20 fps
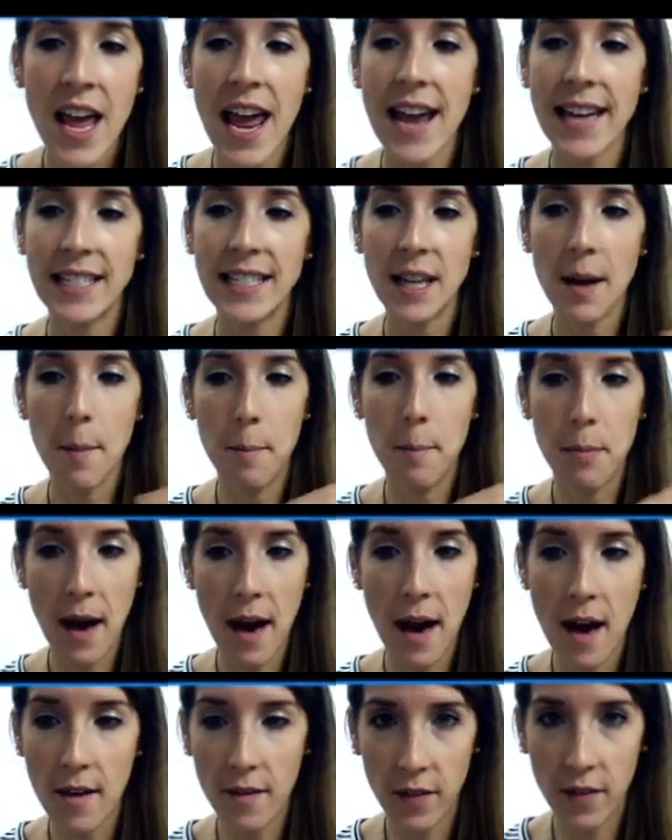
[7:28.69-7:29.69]
It's
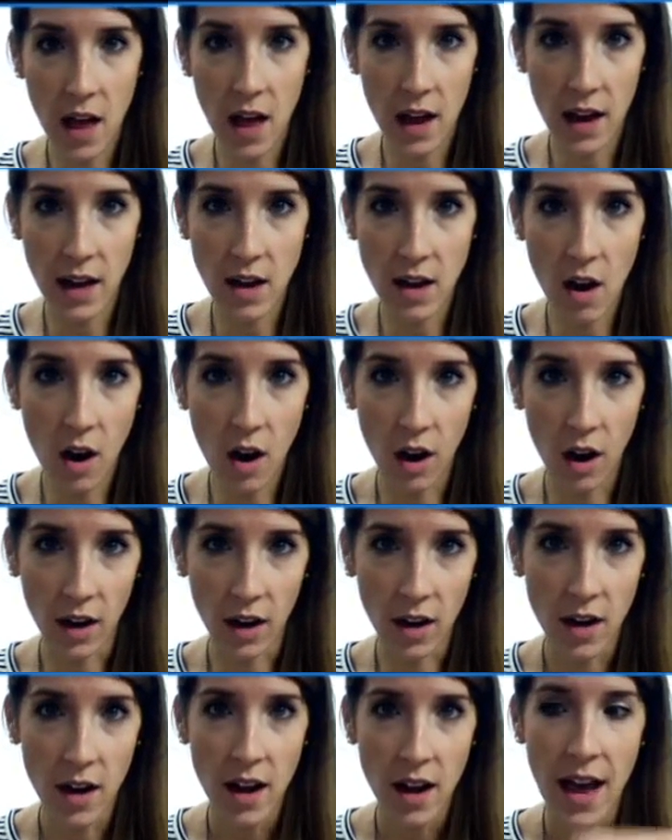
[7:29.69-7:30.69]
above line
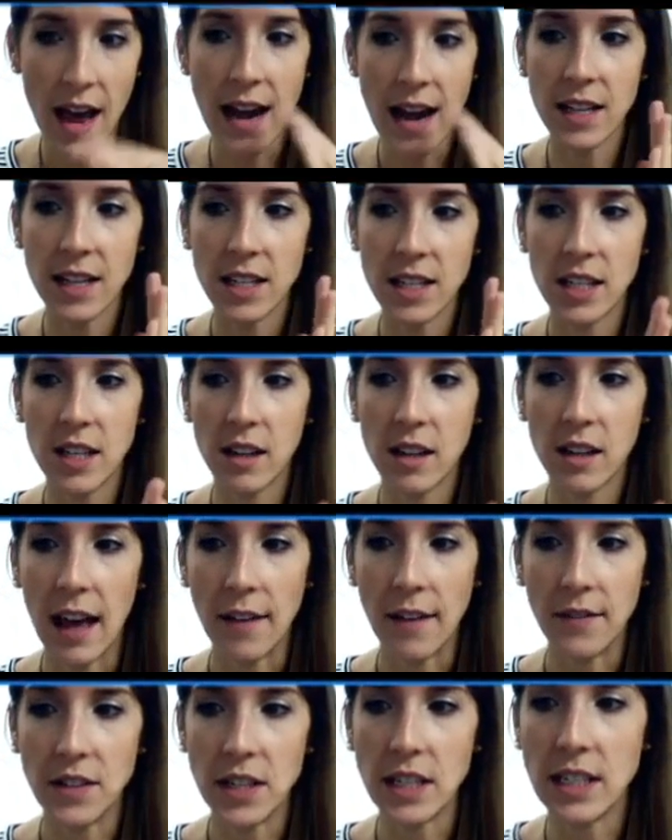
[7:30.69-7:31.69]
R and it's to the
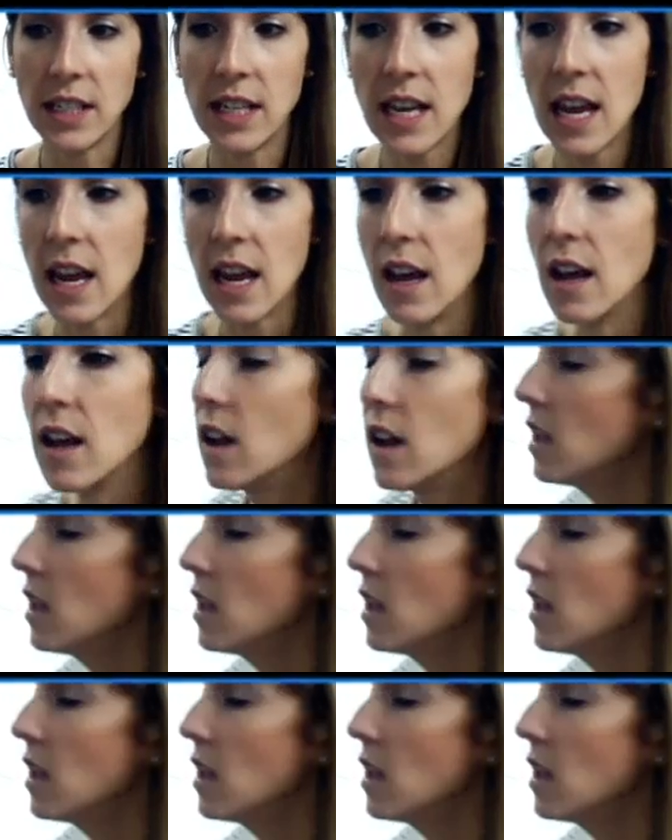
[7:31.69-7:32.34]
left of T.